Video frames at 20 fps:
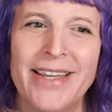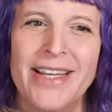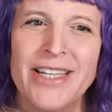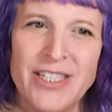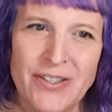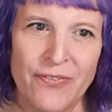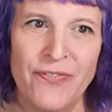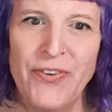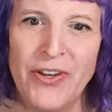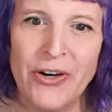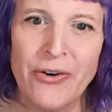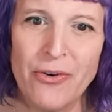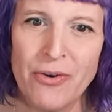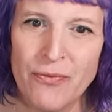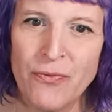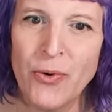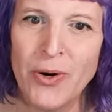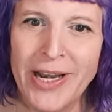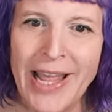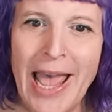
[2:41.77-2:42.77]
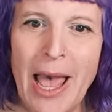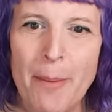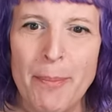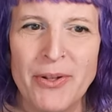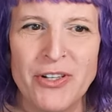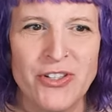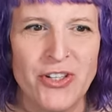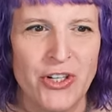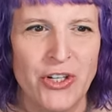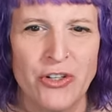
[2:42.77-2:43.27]
It's fear of what
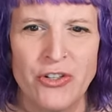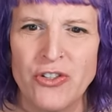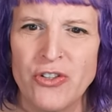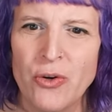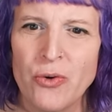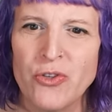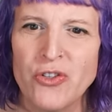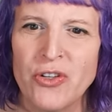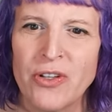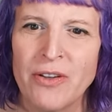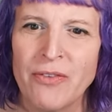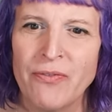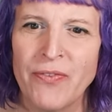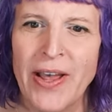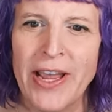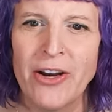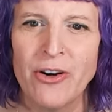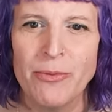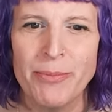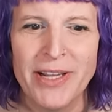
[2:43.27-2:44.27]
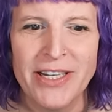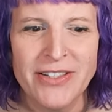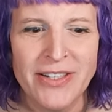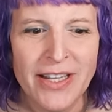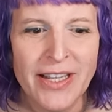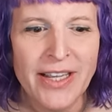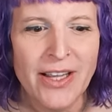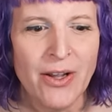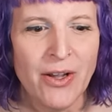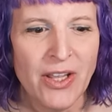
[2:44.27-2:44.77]
happens in a social
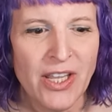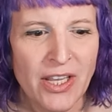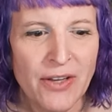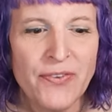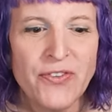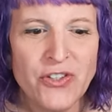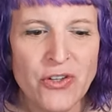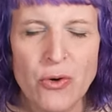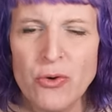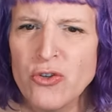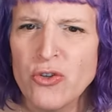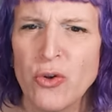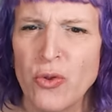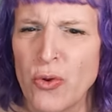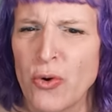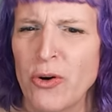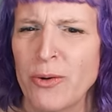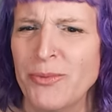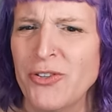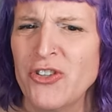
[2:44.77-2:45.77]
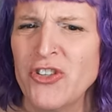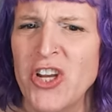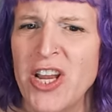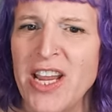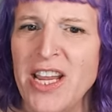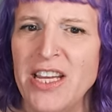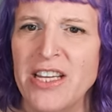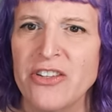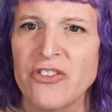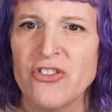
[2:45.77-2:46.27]
environment if social norms
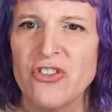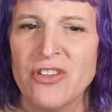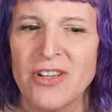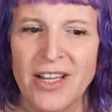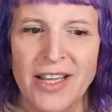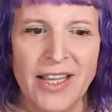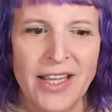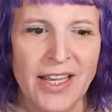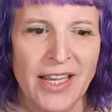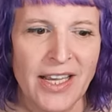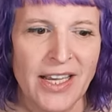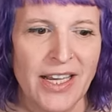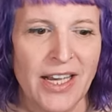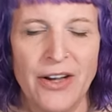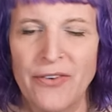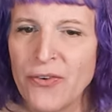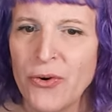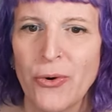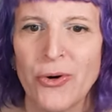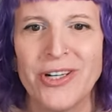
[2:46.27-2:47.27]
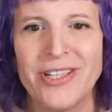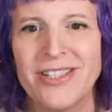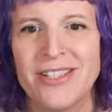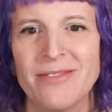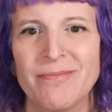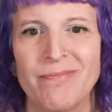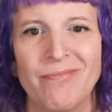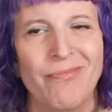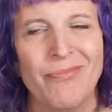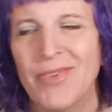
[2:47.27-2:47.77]
change. Of
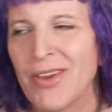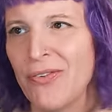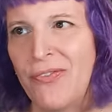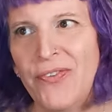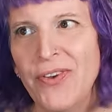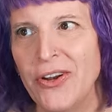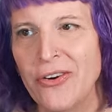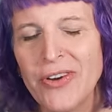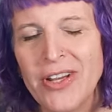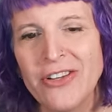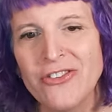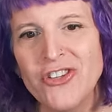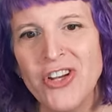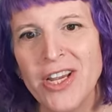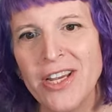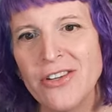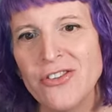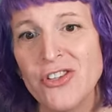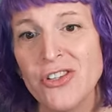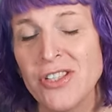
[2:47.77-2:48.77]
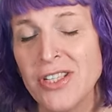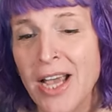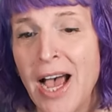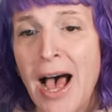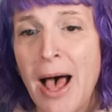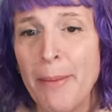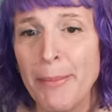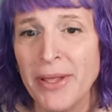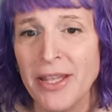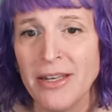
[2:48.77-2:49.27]
course, fearing change is
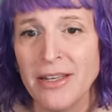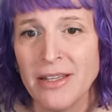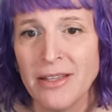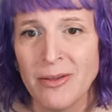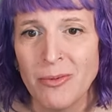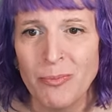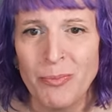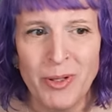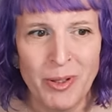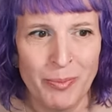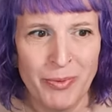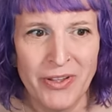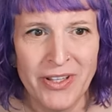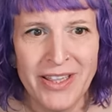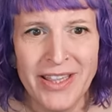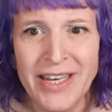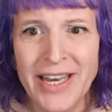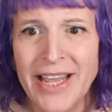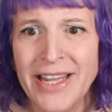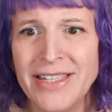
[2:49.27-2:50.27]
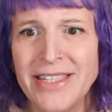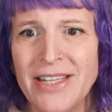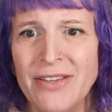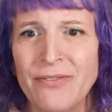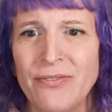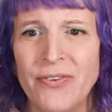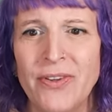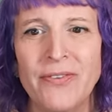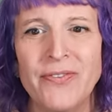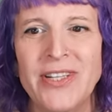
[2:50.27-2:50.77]
common. People in the
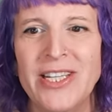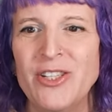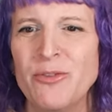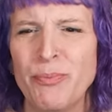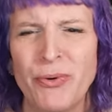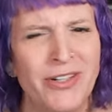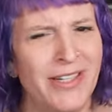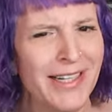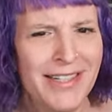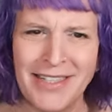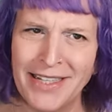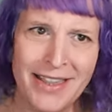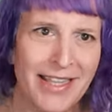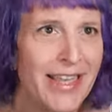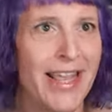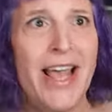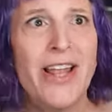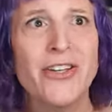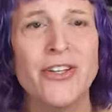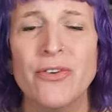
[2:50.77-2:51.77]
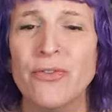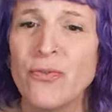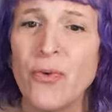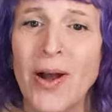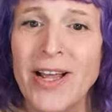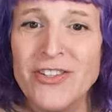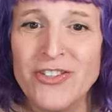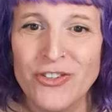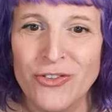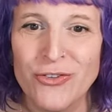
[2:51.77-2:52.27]
1950s predicted the end of
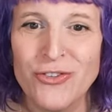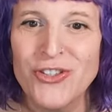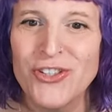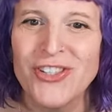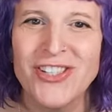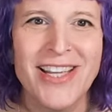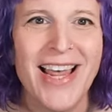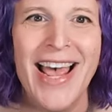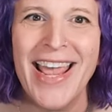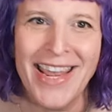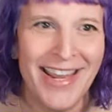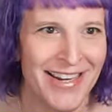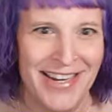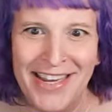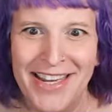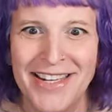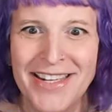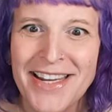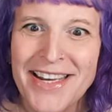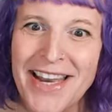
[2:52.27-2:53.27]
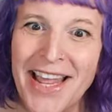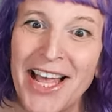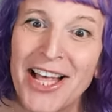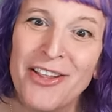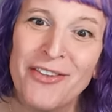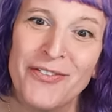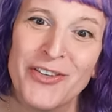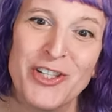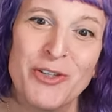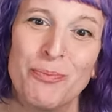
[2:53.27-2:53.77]
Western society in an
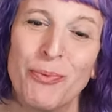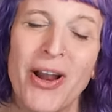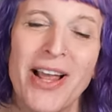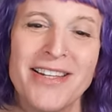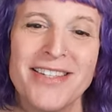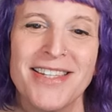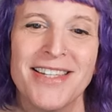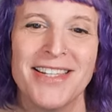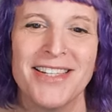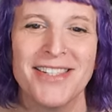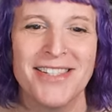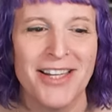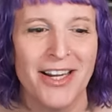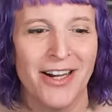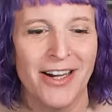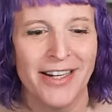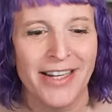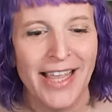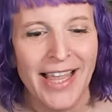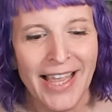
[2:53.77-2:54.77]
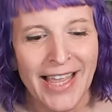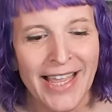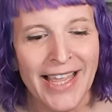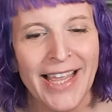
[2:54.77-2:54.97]
Elvis Presley song.